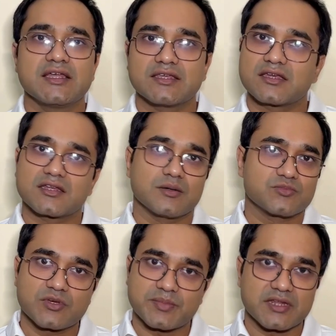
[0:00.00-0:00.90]
they can come
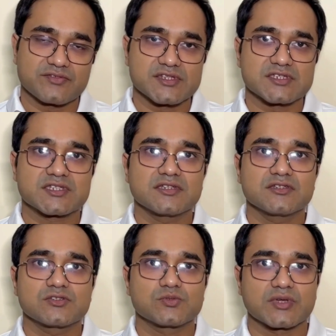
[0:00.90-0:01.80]
to a pain
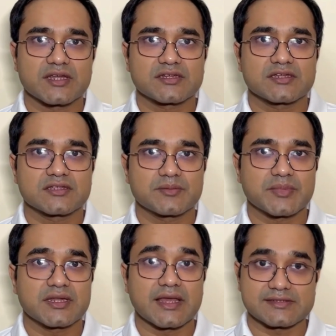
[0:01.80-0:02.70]
physician to get the
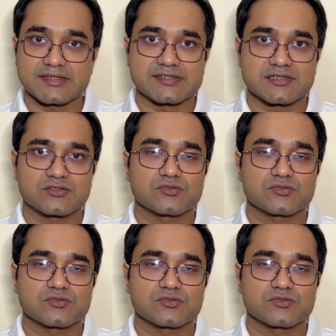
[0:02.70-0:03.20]
pain assessed,